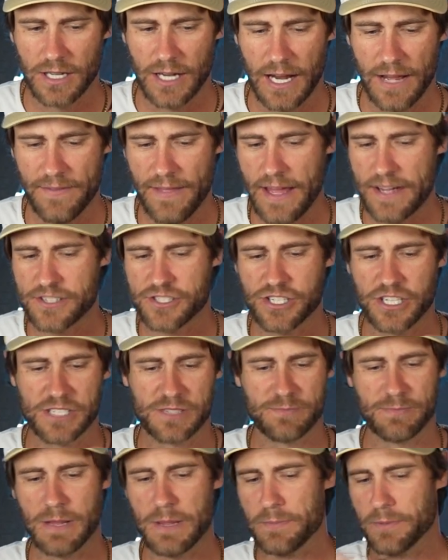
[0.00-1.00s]
and that's
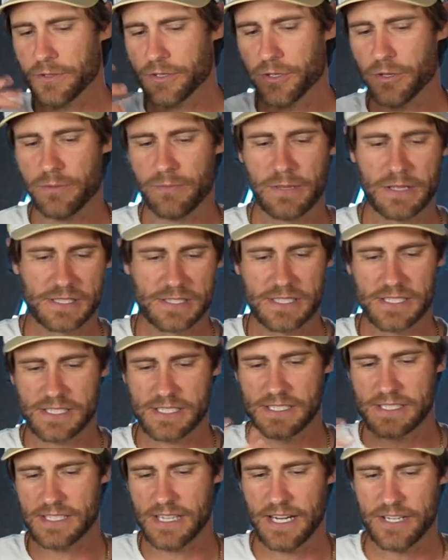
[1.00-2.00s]
just people doing business
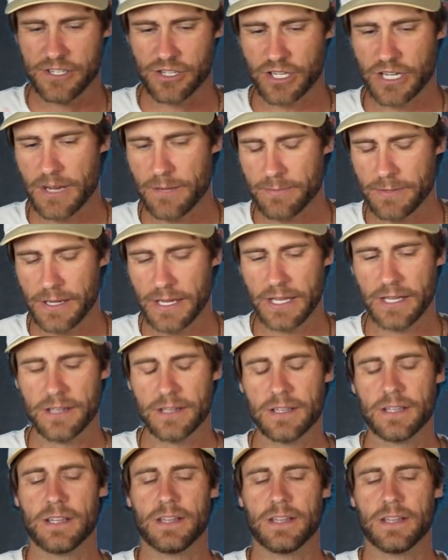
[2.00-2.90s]
inside your company.